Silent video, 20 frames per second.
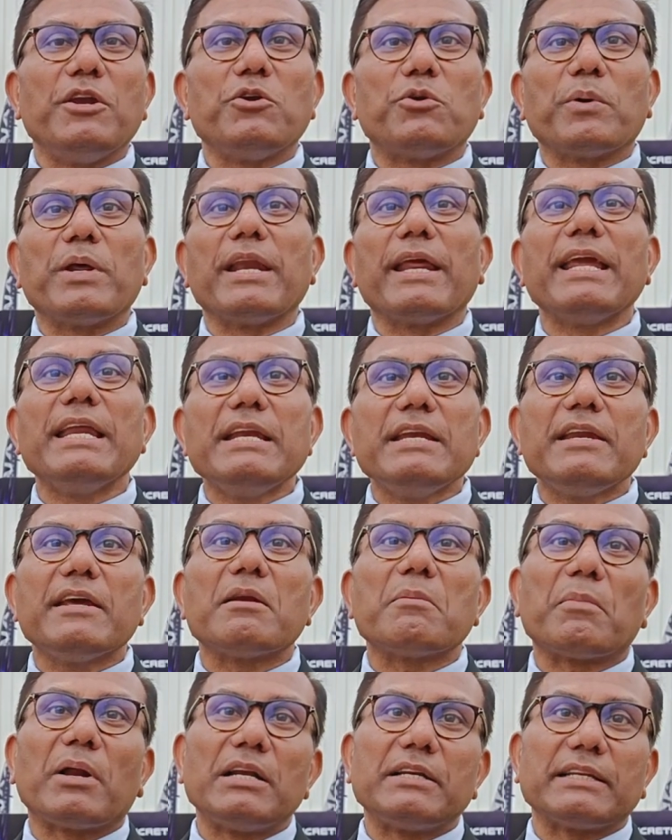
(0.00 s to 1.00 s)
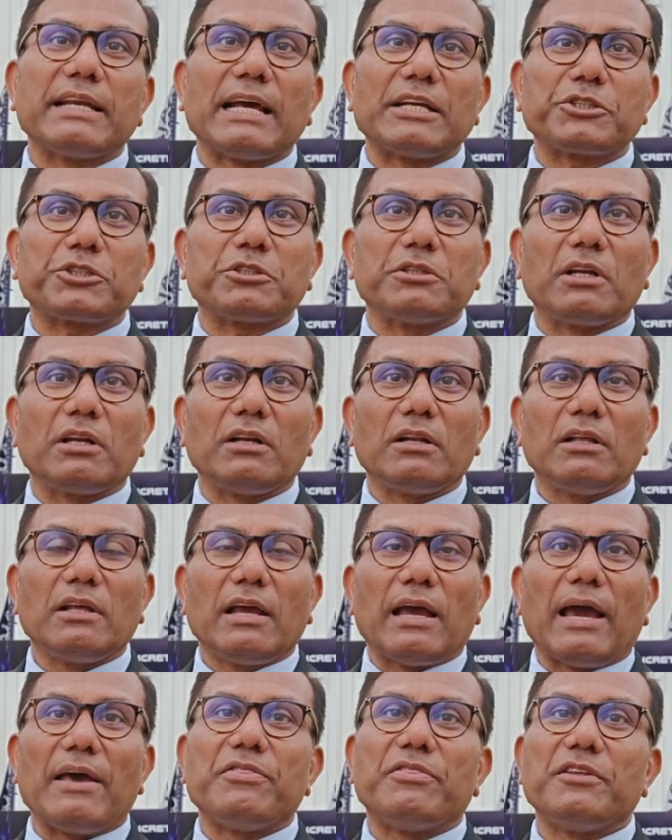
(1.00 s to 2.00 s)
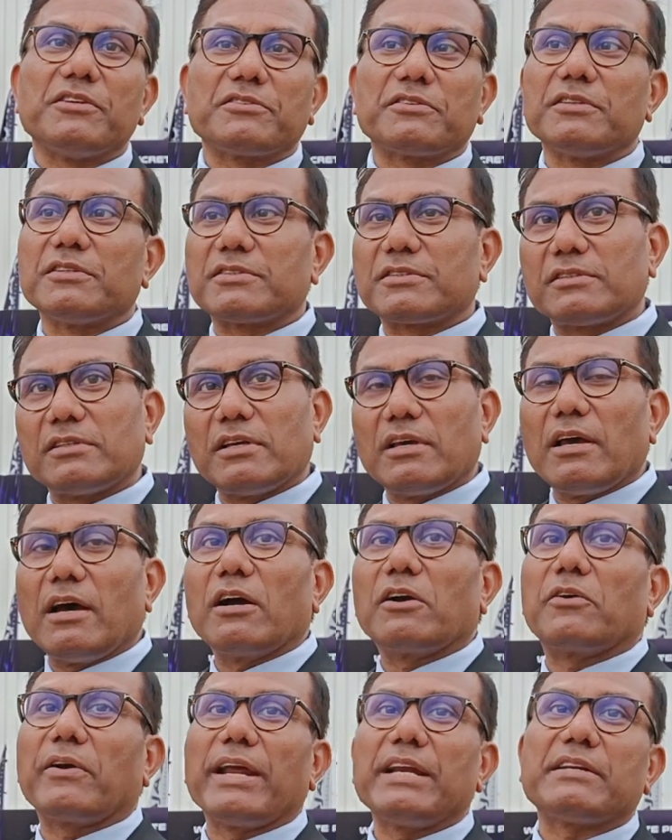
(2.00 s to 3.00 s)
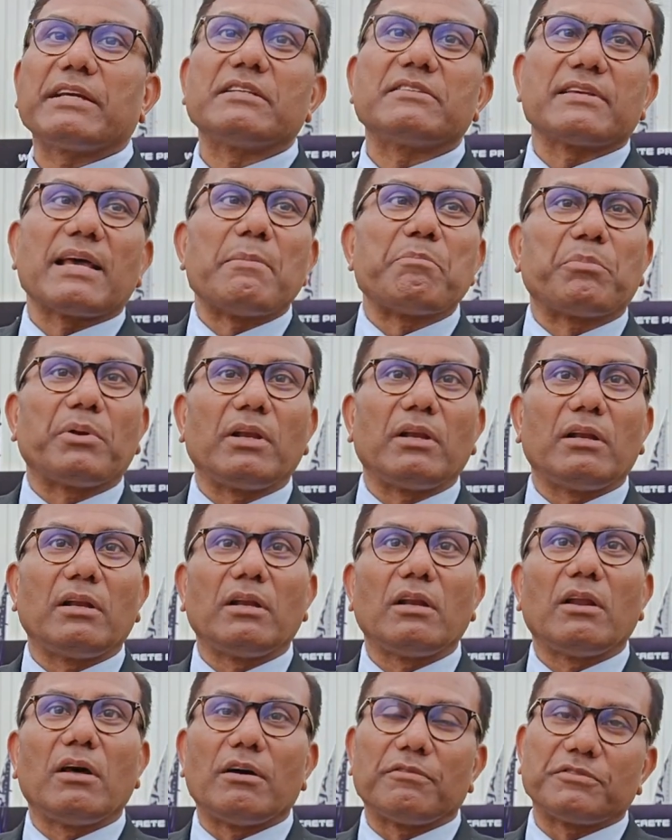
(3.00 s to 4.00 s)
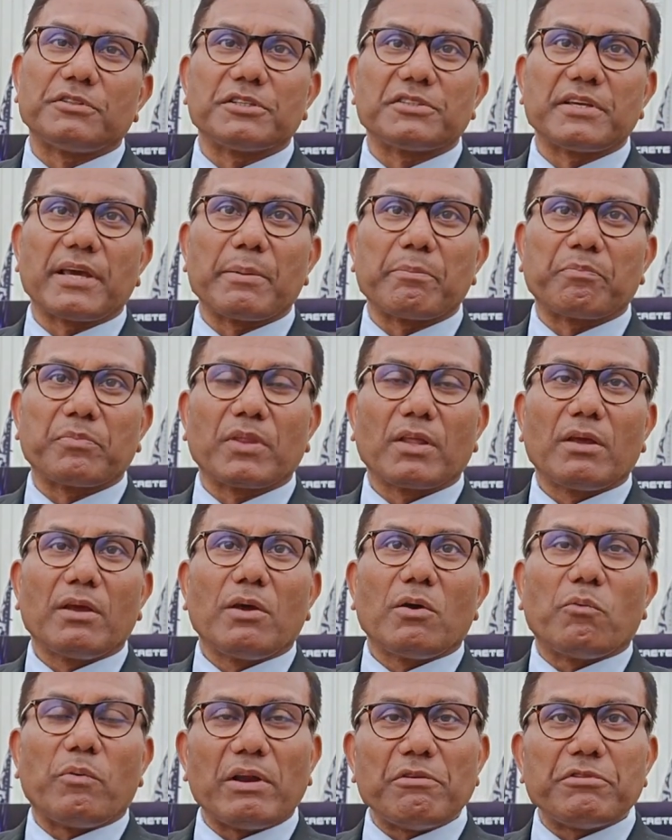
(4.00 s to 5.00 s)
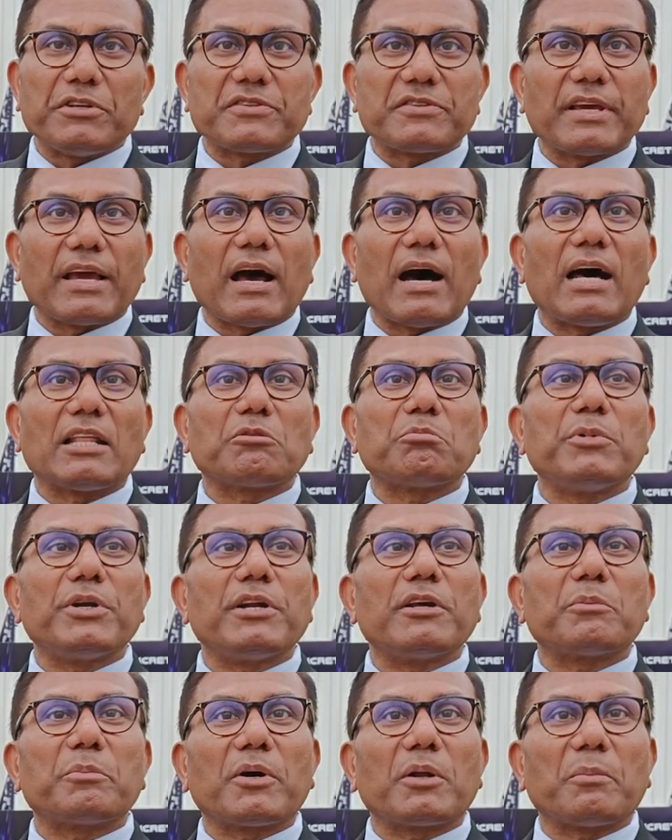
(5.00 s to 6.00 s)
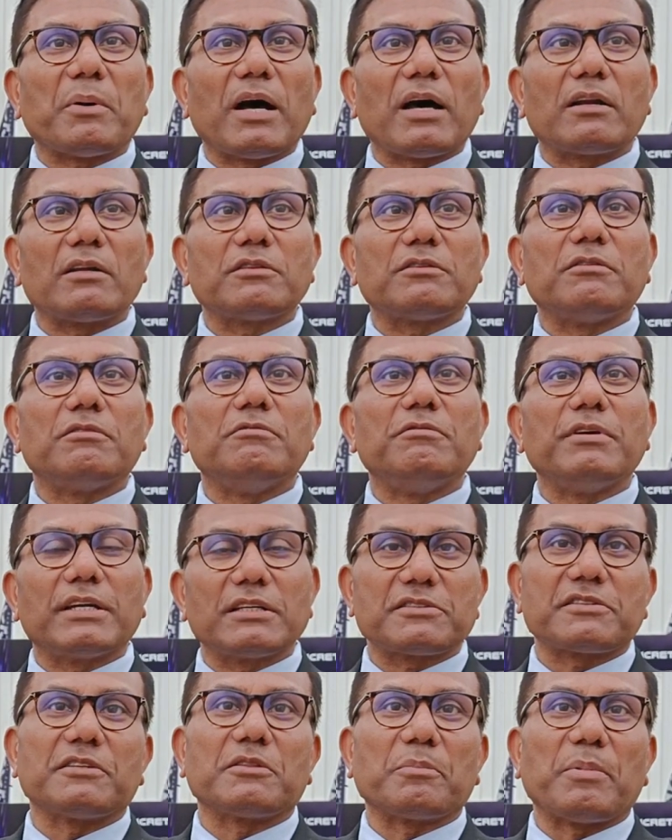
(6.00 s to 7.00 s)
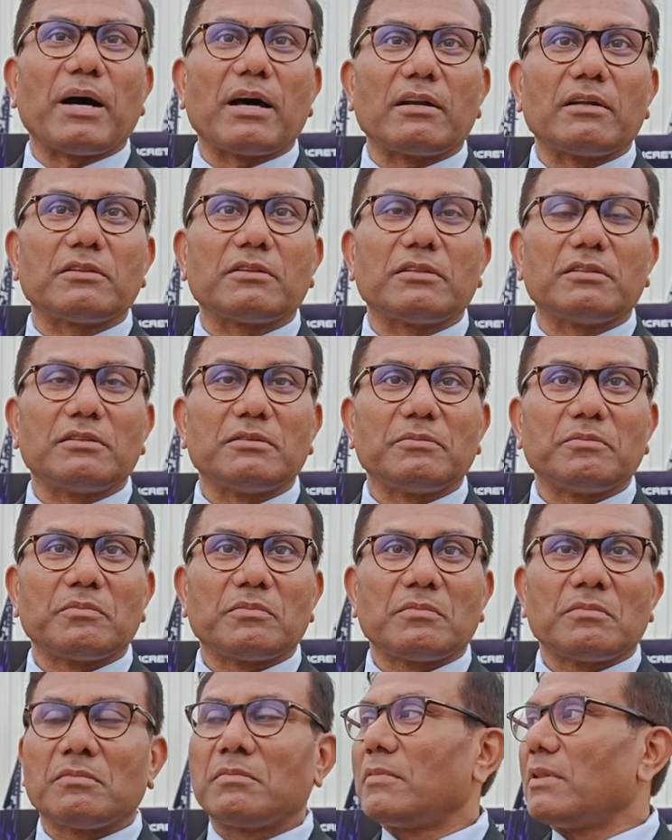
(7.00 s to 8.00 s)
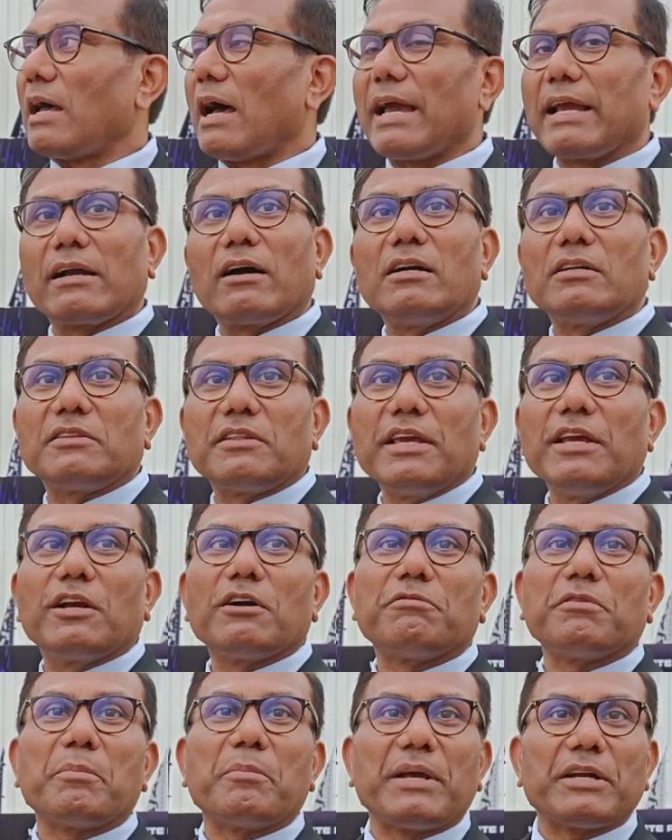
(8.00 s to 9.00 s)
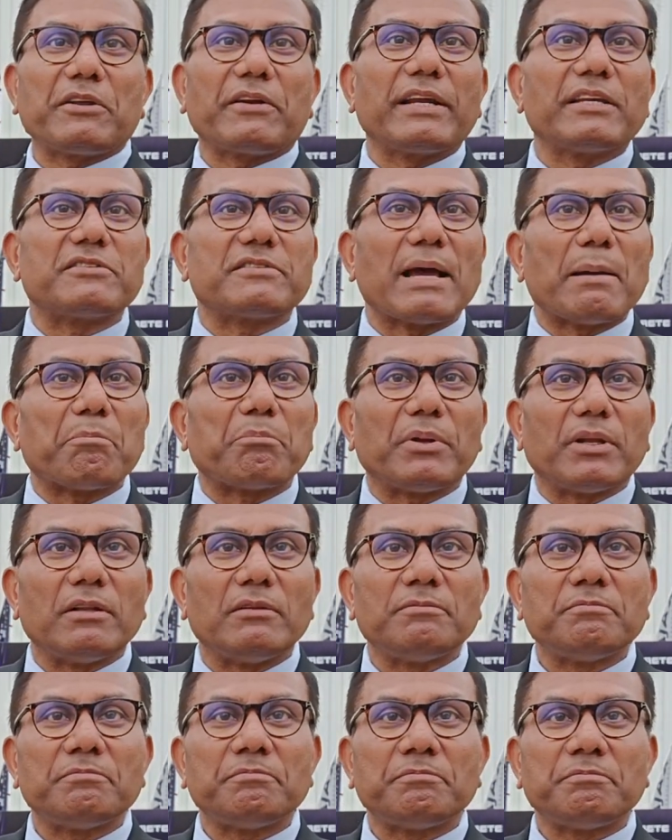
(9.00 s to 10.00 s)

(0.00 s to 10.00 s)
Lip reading: into an Indian multinational, and this is a great example of the same. When we say Atmanirbhar Bharat, Vikasit Bharat, I can't think of a better example.